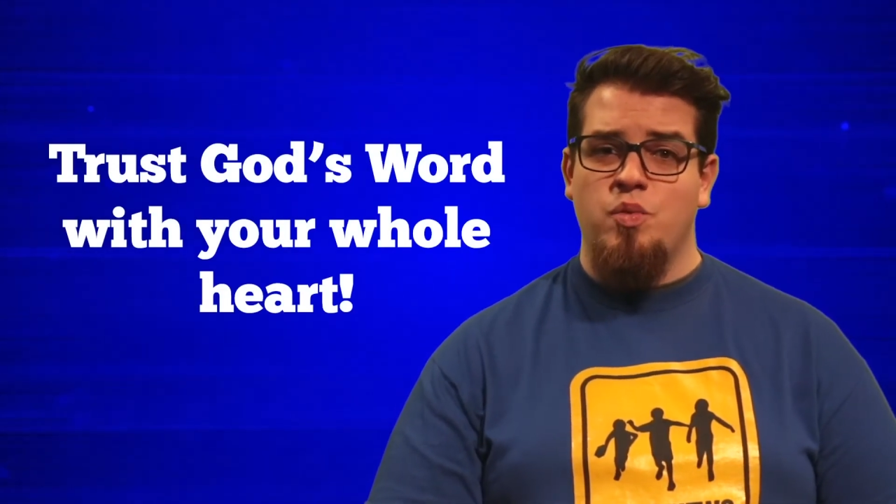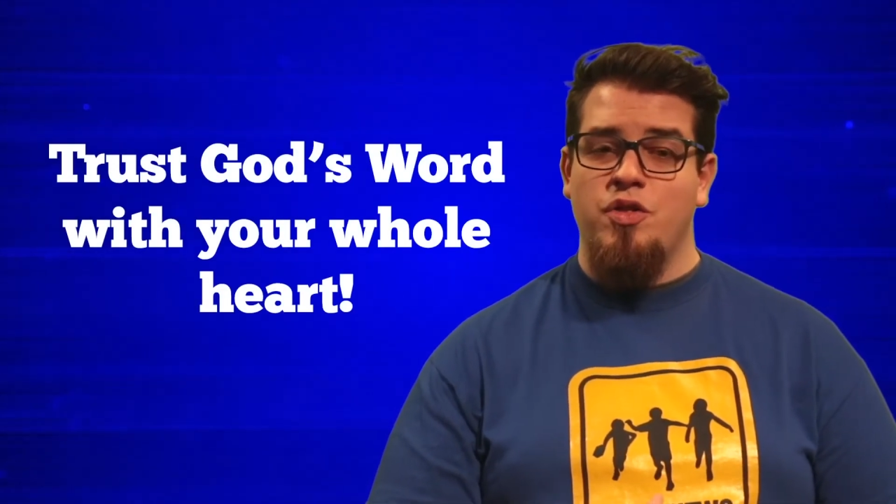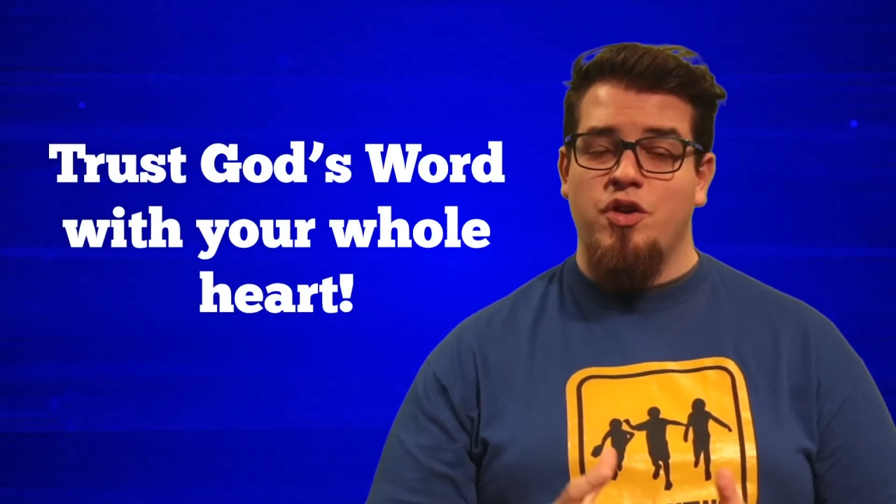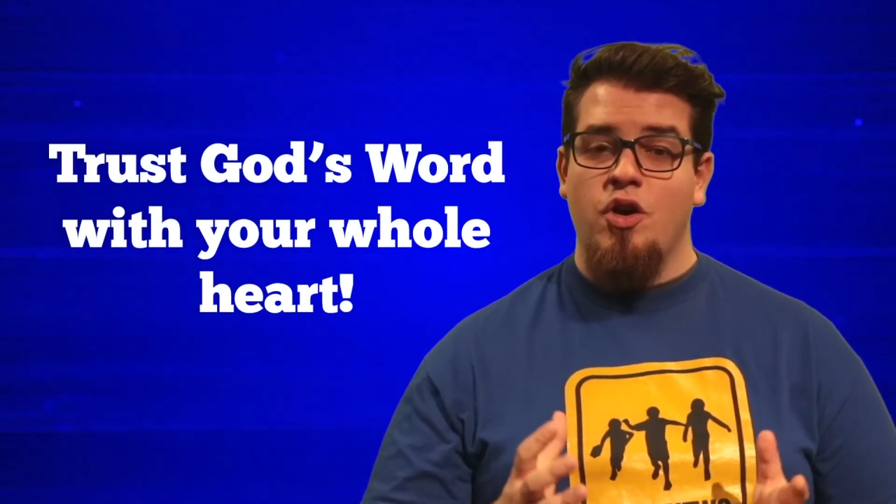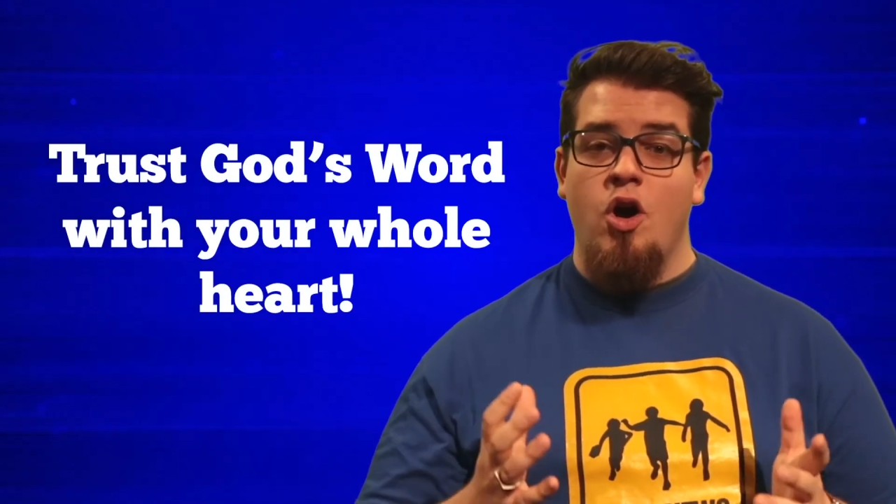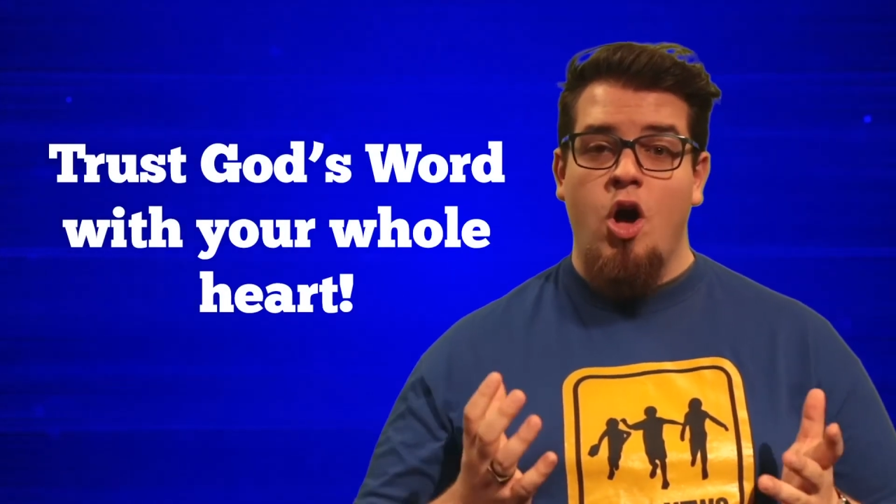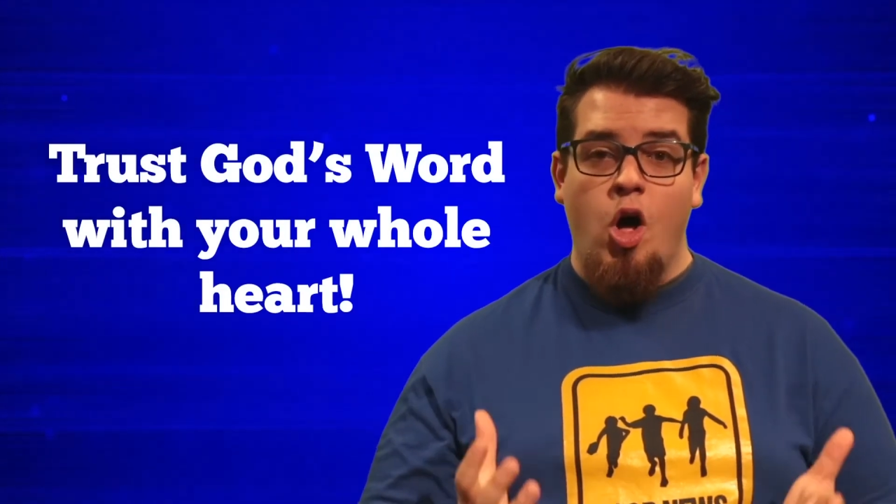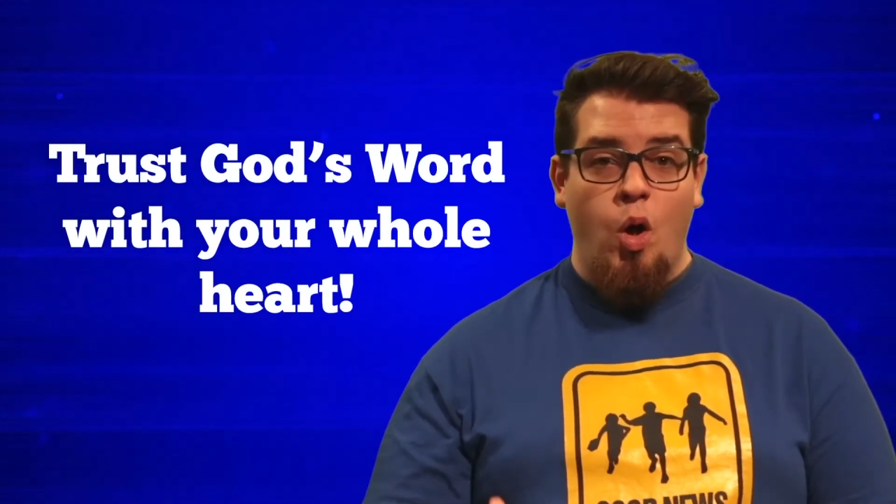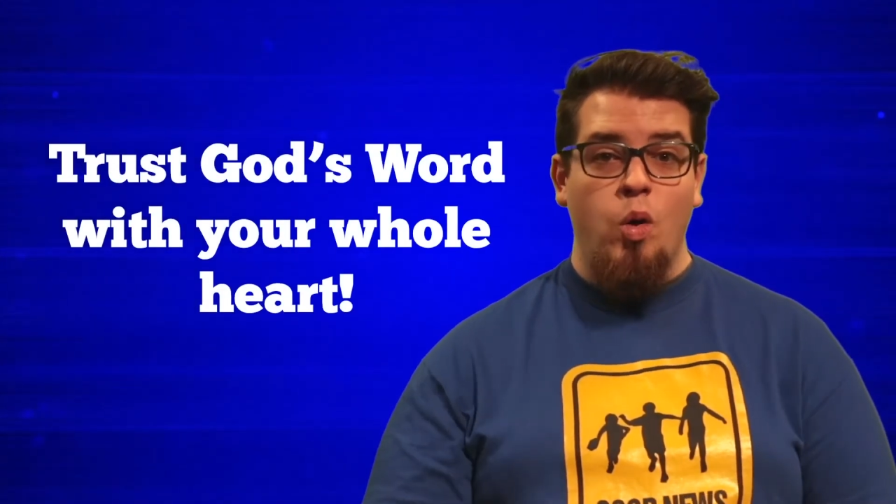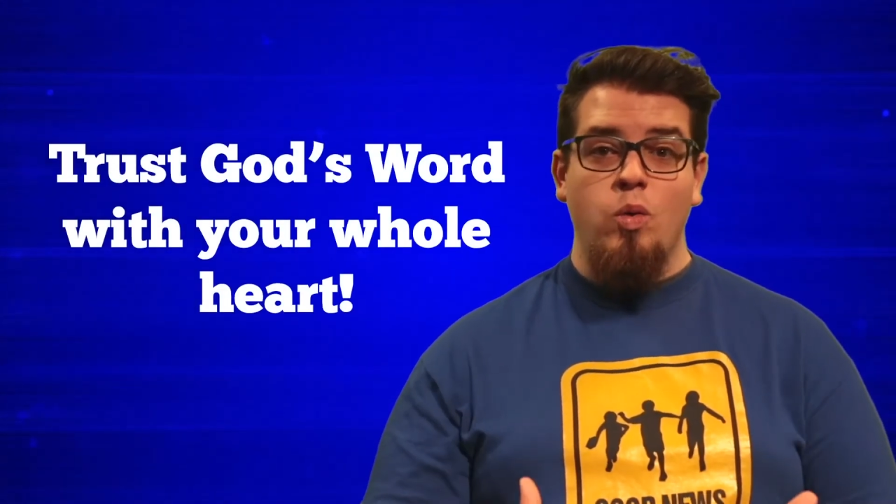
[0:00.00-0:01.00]
with your
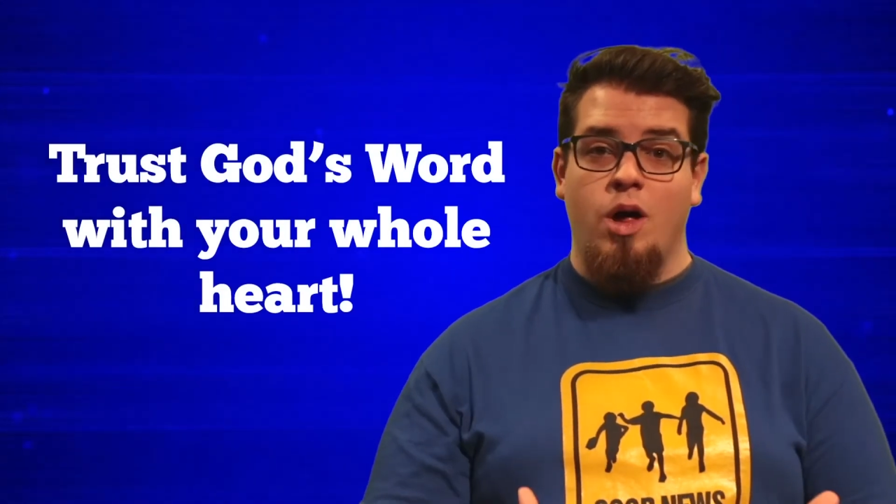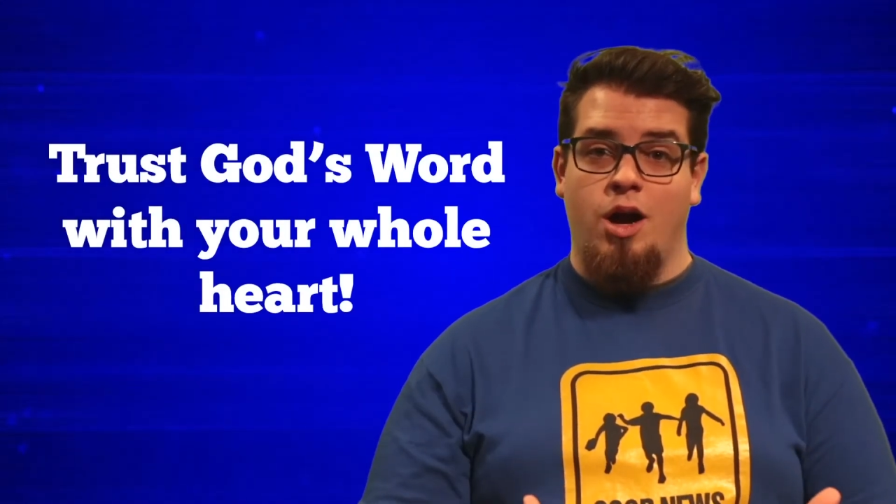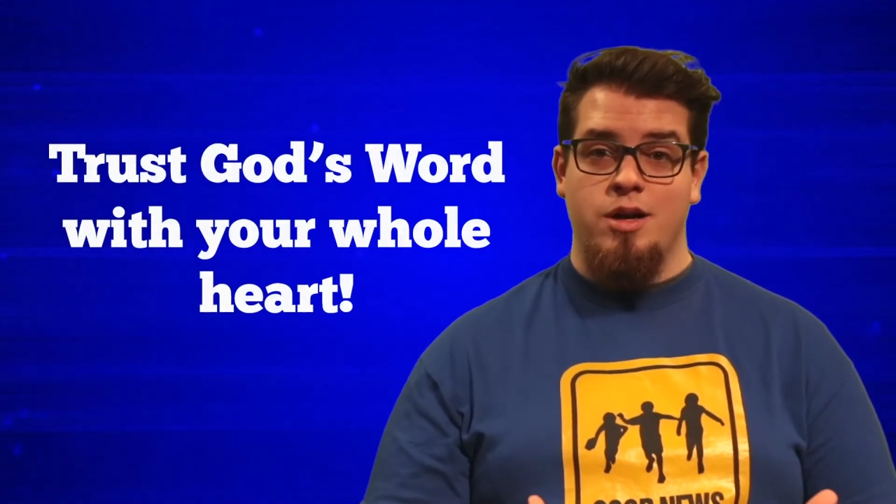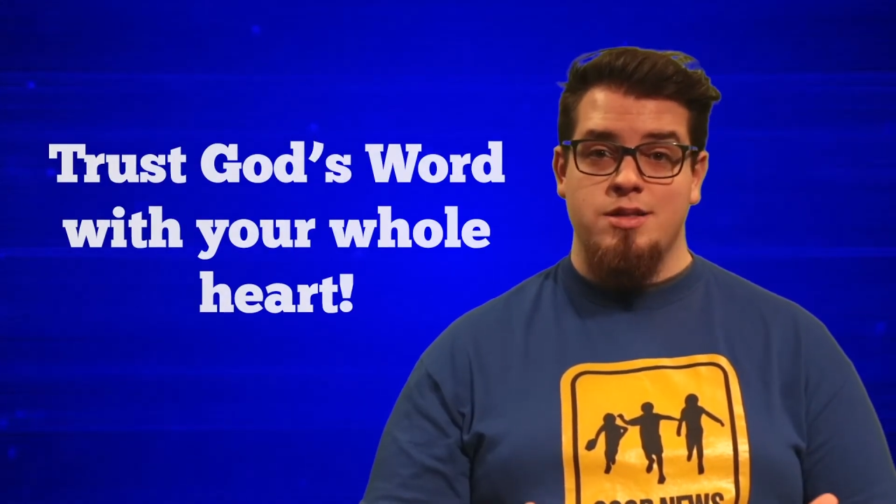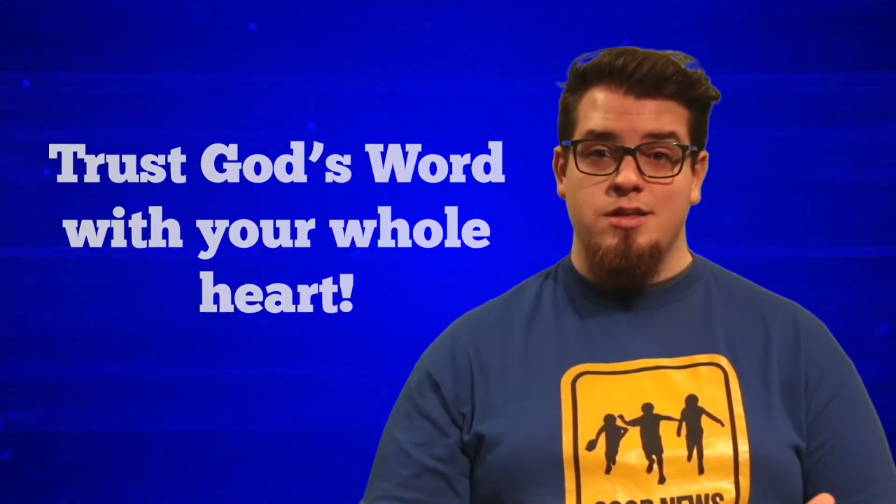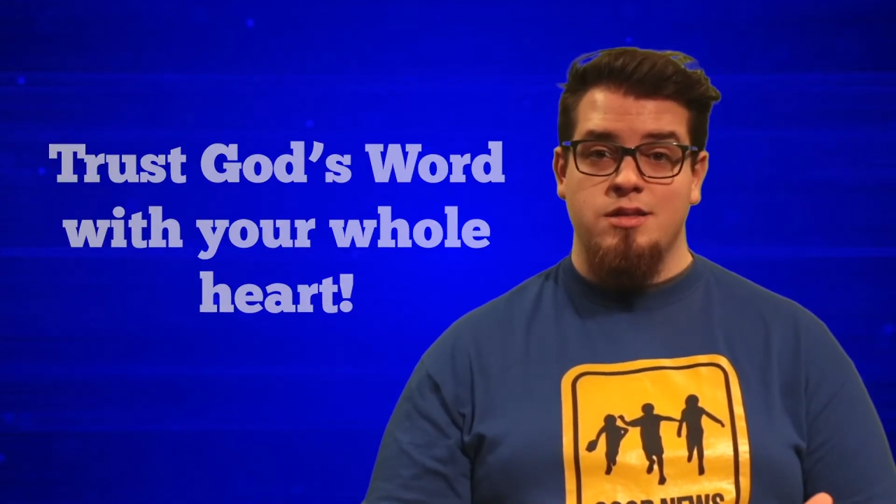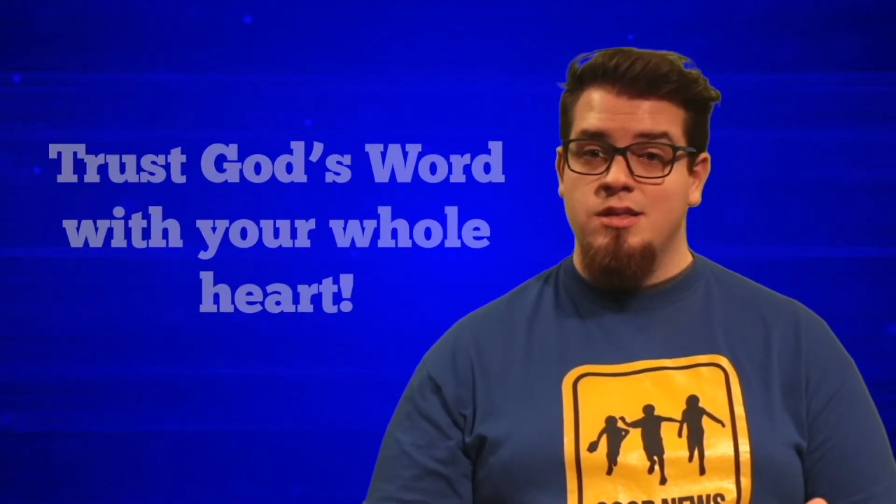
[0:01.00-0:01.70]
whole heart.